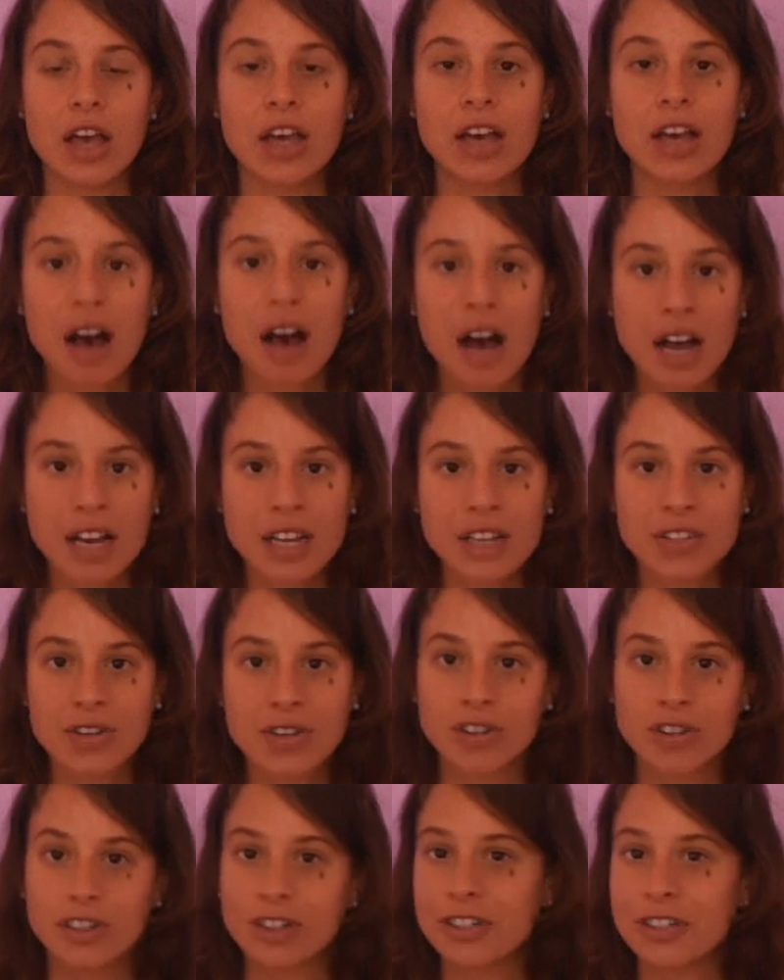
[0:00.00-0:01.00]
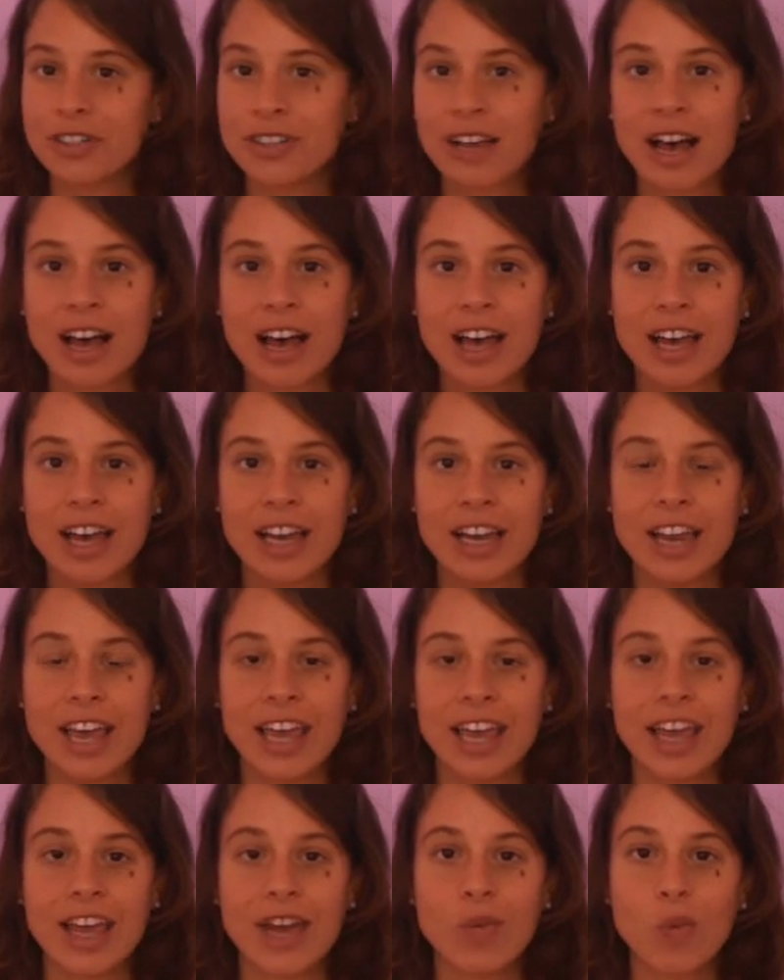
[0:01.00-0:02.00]
God is on your side
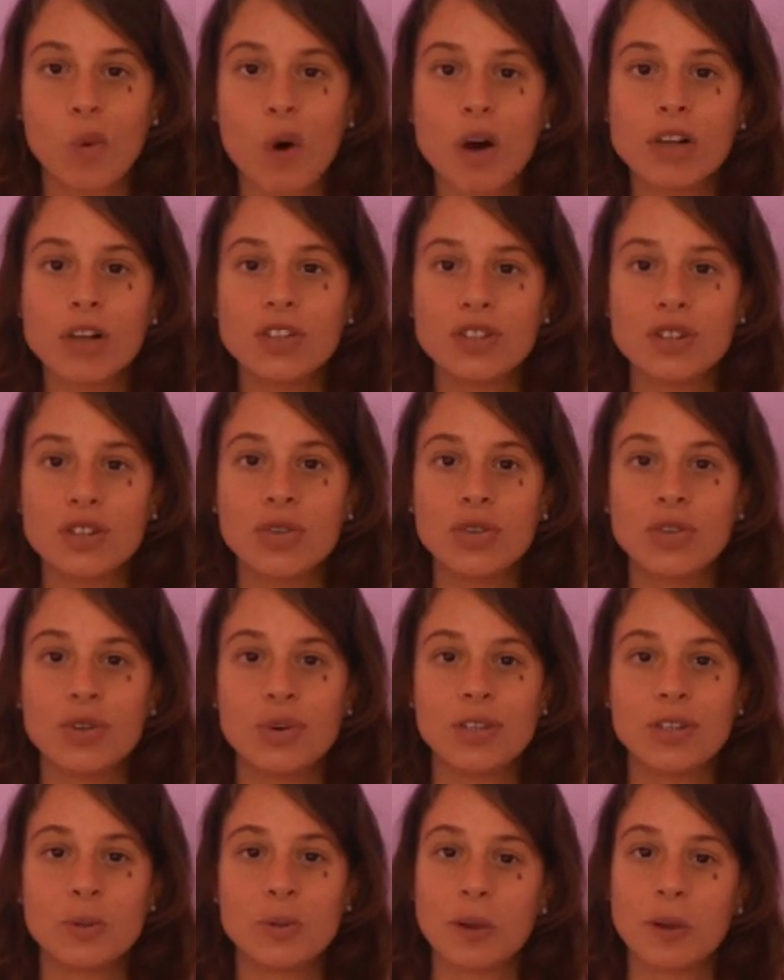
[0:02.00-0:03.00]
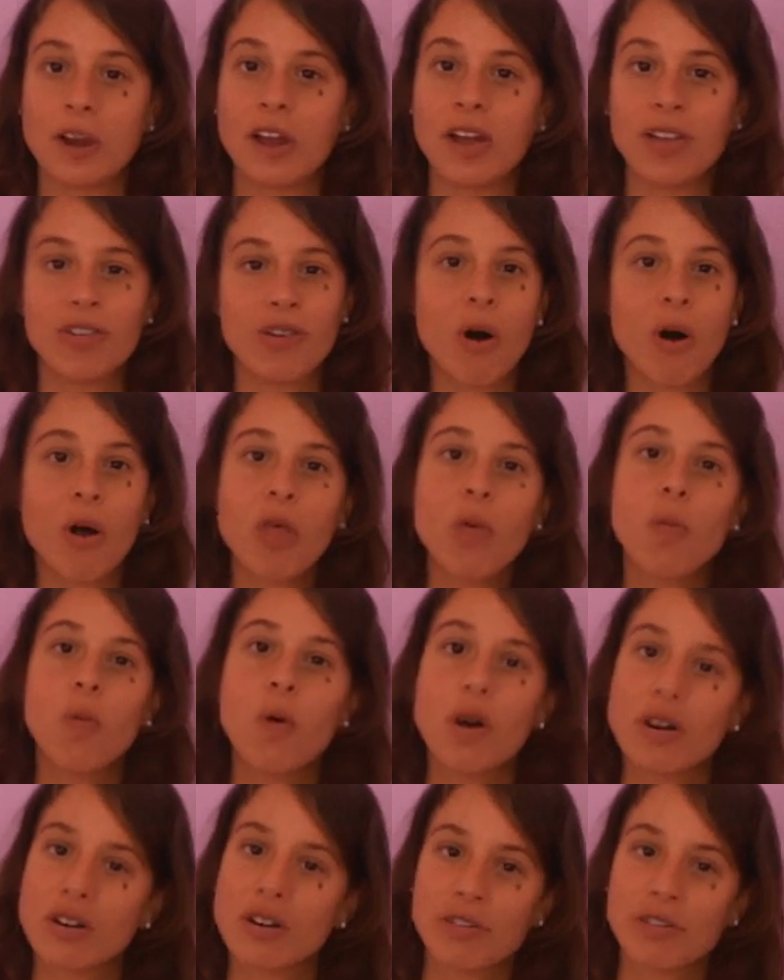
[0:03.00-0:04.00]
and wants you to experience all the
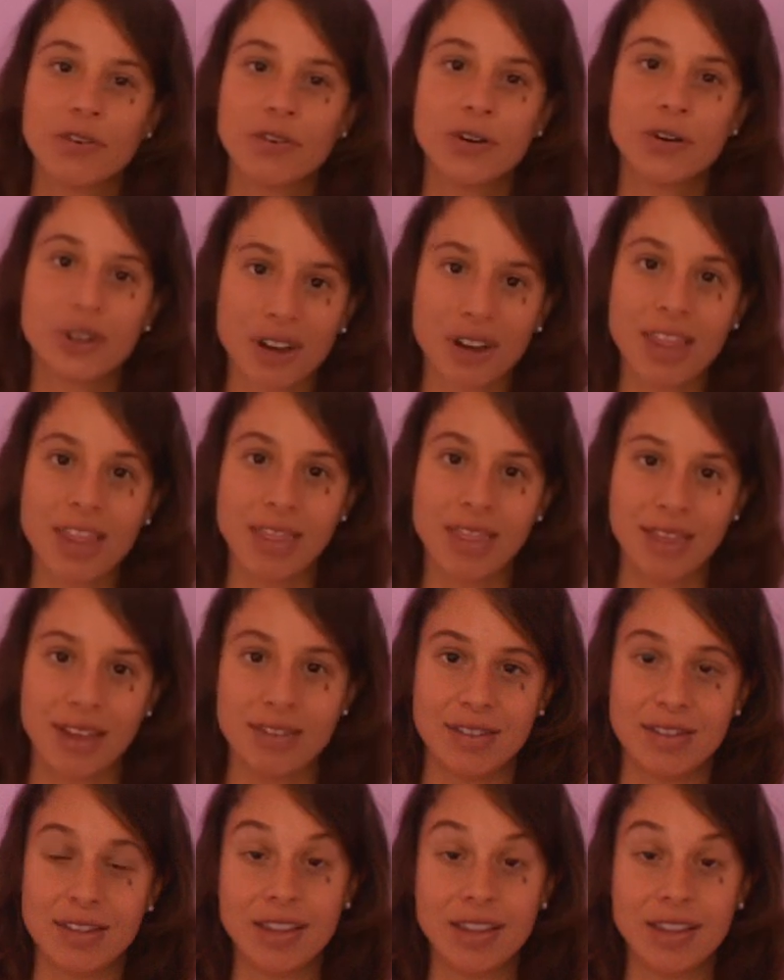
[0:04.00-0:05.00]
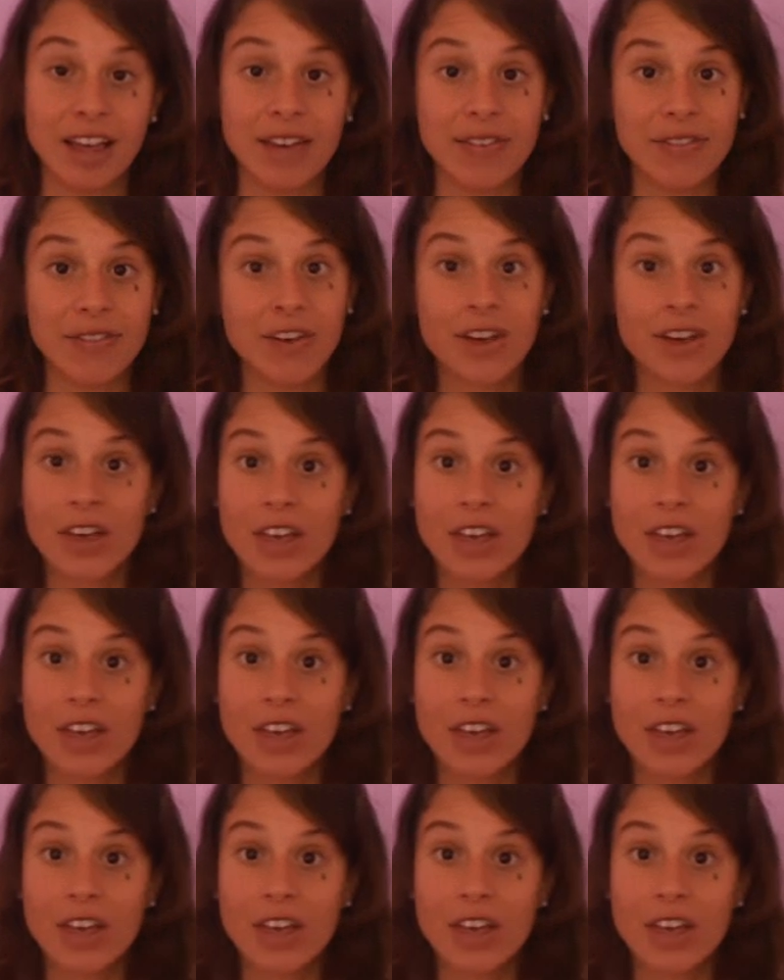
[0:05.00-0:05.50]
wonderful, great things in life.